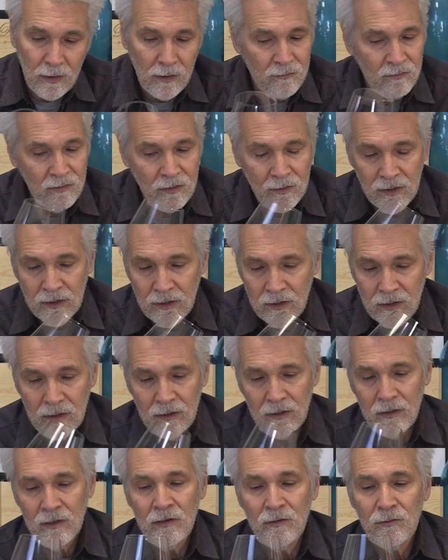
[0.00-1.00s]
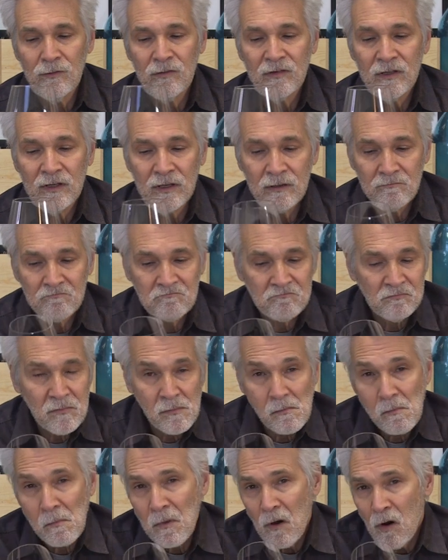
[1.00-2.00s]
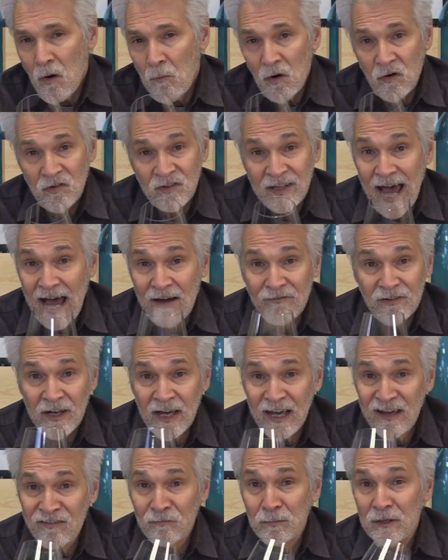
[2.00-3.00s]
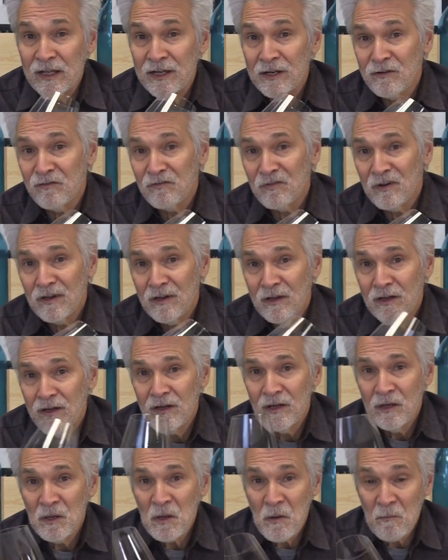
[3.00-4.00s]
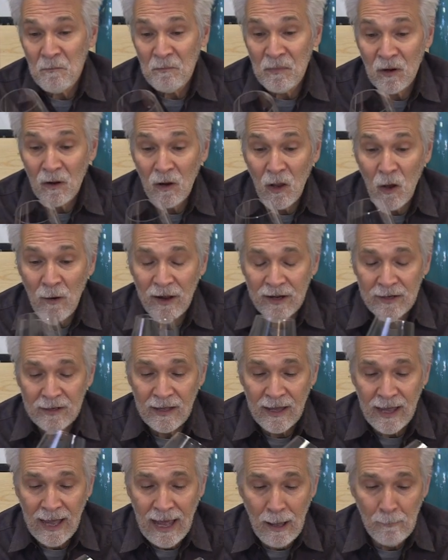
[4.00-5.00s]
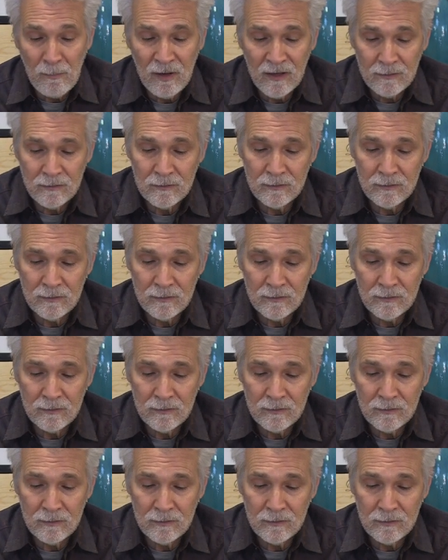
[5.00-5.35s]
a very interesting, almost half and half blend of Merlot and Cab